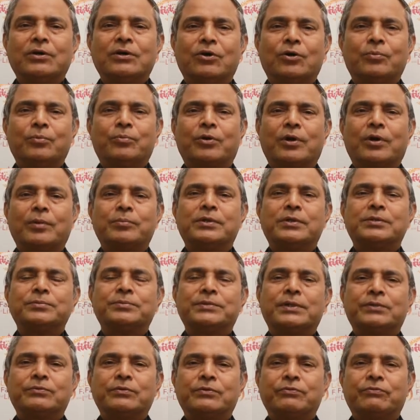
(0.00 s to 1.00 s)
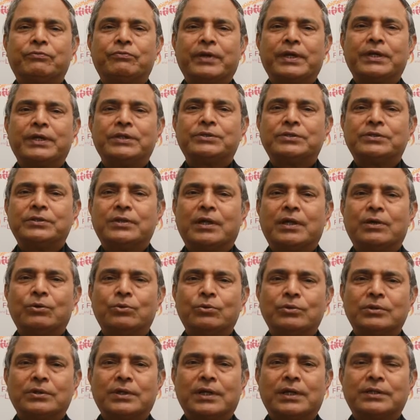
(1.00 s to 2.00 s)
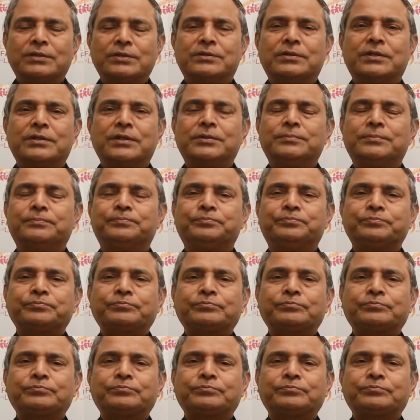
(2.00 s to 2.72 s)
or problems that we face in our own country.